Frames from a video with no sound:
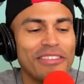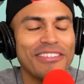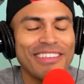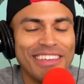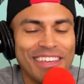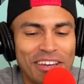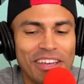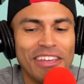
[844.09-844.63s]

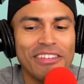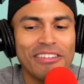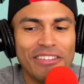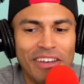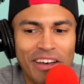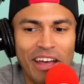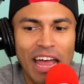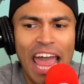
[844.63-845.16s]
Mencia is
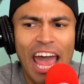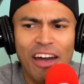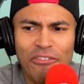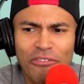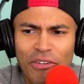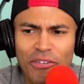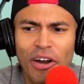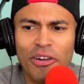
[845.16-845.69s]

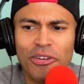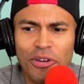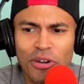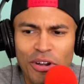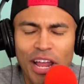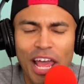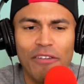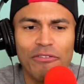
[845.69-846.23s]
half
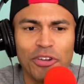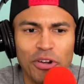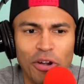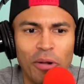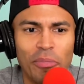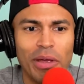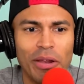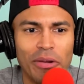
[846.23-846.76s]
Honduran, half
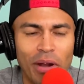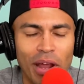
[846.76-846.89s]
German,